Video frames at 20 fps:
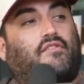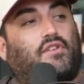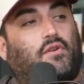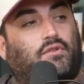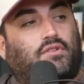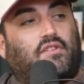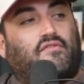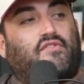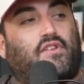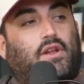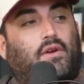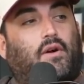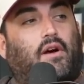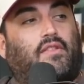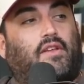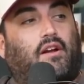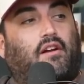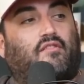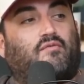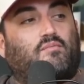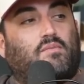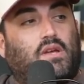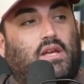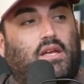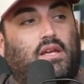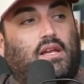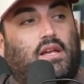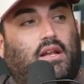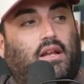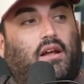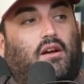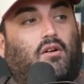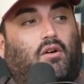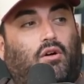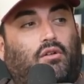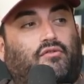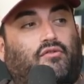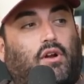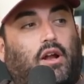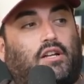there was a video out there of me eating
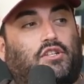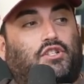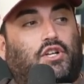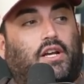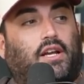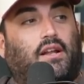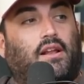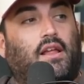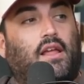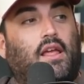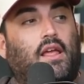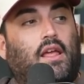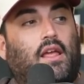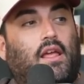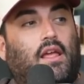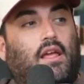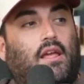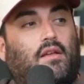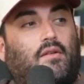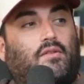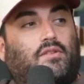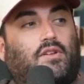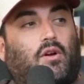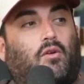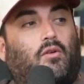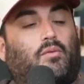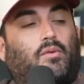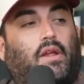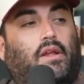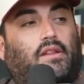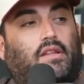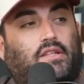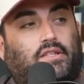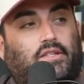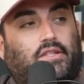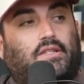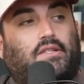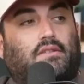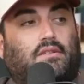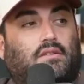cold fried chicken, someone would be this
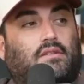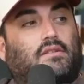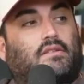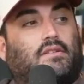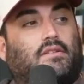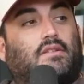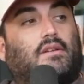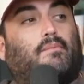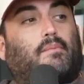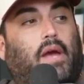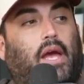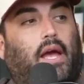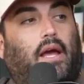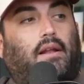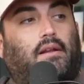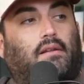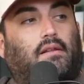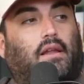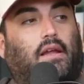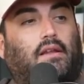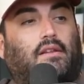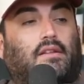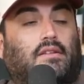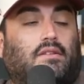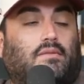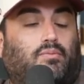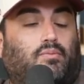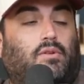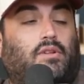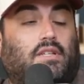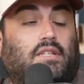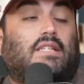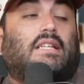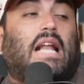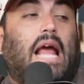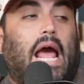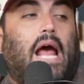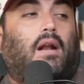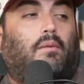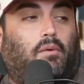is a man, this is an
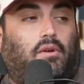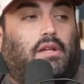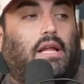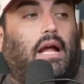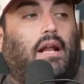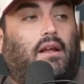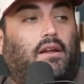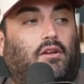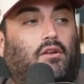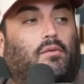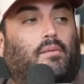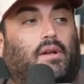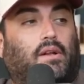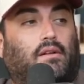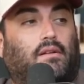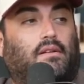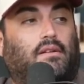animal, not a human.